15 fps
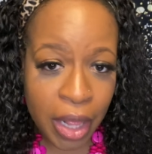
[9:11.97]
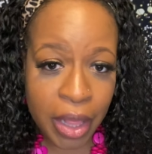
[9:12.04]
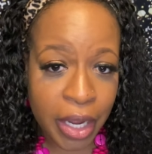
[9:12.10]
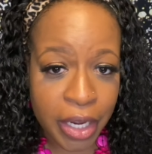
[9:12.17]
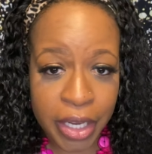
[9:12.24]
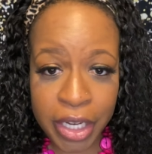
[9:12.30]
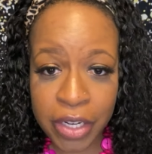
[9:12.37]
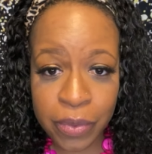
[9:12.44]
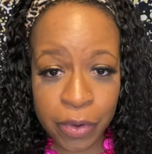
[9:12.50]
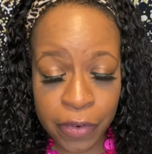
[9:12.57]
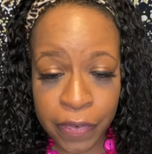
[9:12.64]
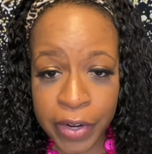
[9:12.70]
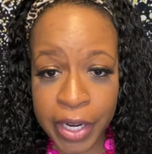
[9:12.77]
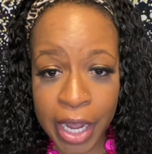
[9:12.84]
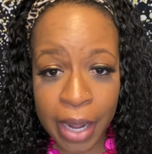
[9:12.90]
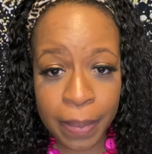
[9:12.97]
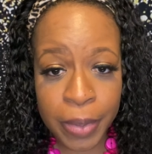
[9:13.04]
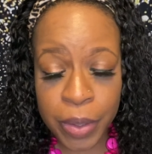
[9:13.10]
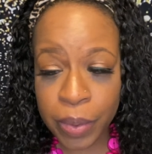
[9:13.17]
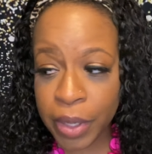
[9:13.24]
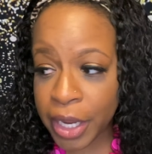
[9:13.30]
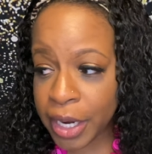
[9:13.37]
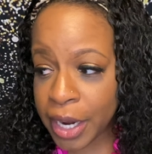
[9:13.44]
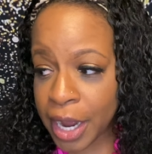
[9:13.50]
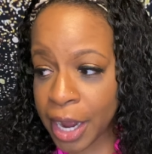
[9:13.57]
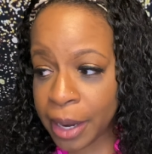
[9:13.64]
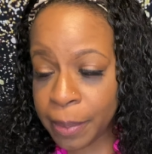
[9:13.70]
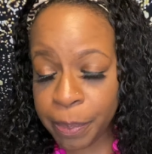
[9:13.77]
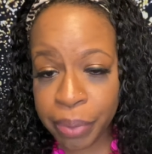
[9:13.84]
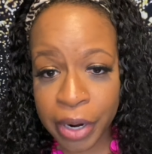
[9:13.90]
Like, these were phenomenal. Like,
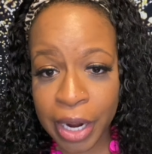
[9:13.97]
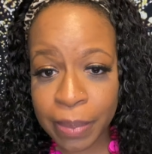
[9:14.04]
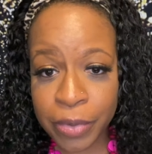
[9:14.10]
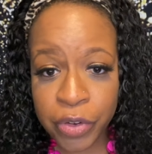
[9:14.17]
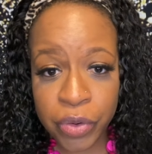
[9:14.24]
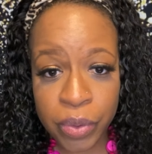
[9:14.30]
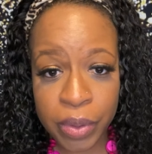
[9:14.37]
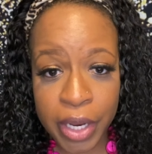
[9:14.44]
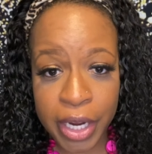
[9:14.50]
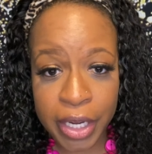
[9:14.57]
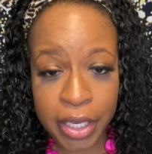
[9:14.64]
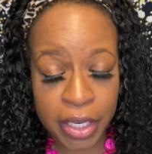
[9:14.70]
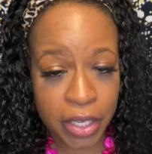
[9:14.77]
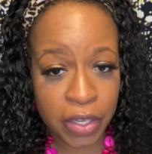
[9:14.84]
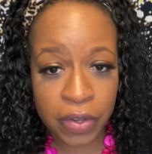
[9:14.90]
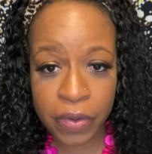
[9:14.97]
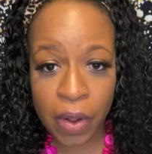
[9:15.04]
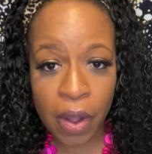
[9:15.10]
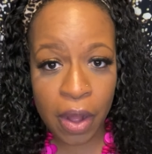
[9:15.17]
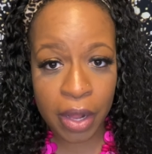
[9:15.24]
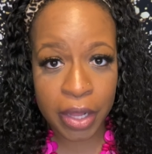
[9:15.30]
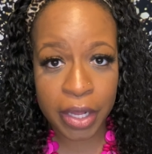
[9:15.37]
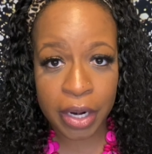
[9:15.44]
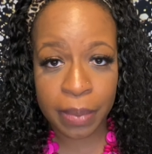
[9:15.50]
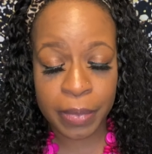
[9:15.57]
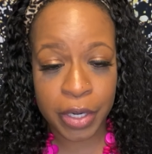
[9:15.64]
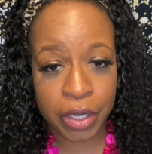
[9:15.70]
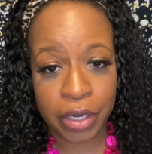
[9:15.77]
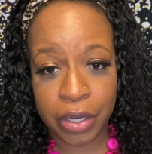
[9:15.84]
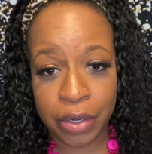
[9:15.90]
I promise you, like, this is all that I'm
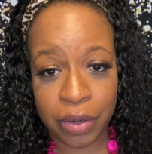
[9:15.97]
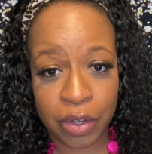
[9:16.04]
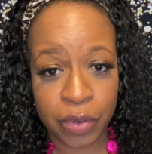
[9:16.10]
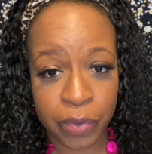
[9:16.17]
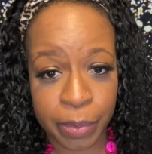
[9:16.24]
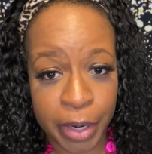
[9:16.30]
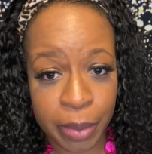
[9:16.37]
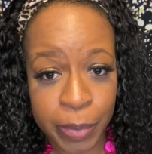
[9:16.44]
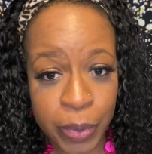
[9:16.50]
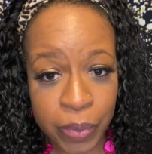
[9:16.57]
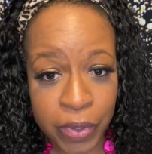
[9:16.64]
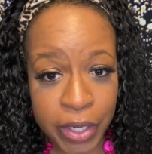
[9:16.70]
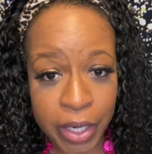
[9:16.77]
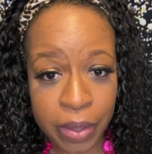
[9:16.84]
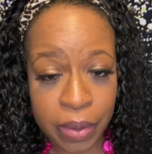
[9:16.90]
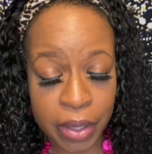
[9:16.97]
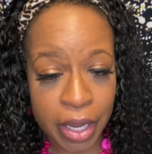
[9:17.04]
going to use for my moon cycle.